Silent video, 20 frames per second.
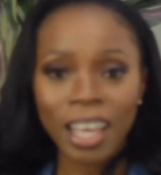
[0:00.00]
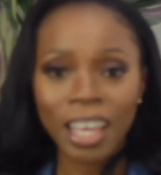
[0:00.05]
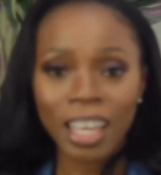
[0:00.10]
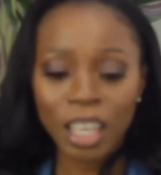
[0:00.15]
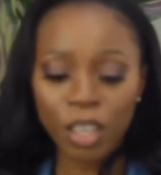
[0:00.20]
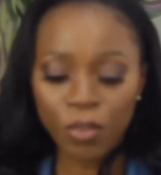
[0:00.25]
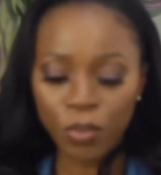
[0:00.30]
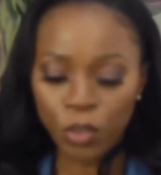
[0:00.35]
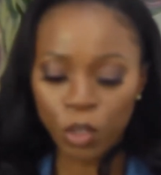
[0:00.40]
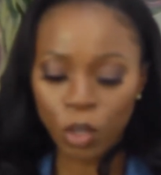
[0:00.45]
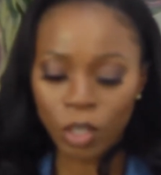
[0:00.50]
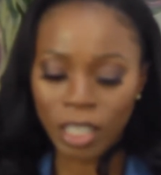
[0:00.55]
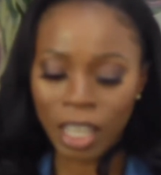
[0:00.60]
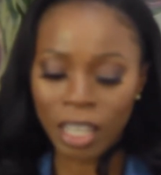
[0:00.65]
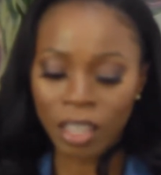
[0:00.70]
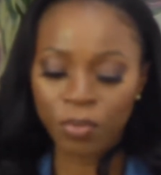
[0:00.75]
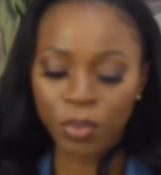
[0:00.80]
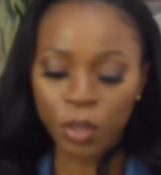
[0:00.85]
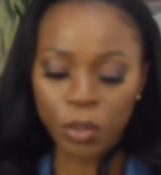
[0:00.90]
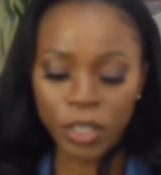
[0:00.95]
If not, at
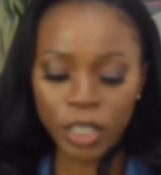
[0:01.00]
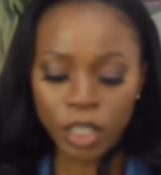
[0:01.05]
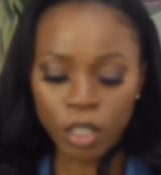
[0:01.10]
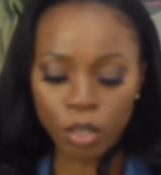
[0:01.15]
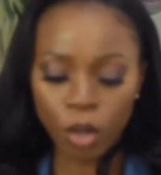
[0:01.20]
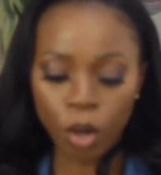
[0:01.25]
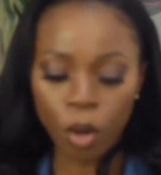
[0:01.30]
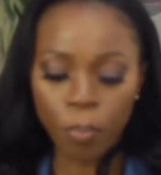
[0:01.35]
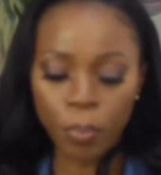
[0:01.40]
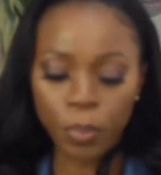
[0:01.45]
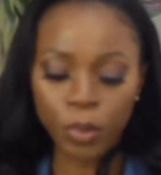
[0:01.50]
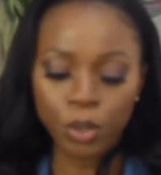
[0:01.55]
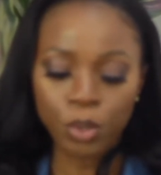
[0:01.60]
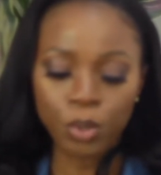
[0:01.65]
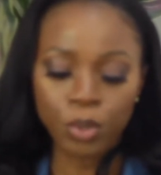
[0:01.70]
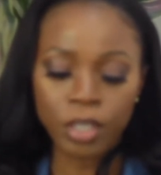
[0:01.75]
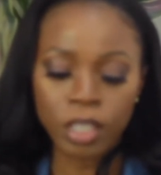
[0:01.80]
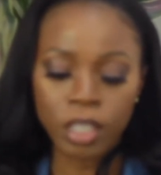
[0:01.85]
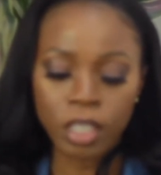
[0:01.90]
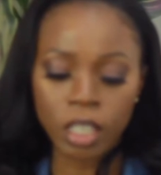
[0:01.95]
the very top,
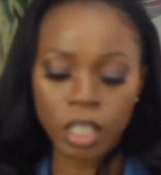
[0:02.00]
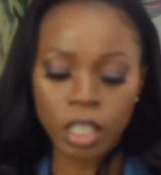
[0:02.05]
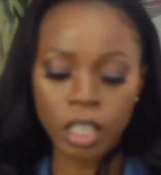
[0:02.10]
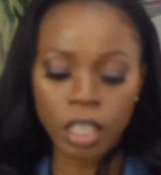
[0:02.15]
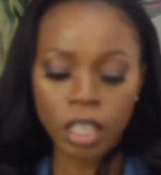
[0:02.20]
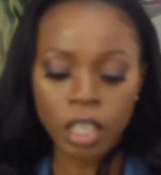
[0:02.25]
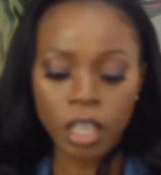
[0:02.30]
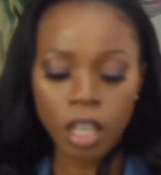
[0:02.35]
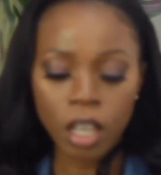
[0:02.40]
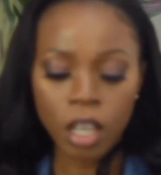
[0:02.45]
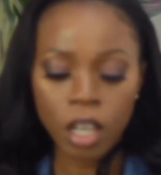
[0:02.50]
you'd see,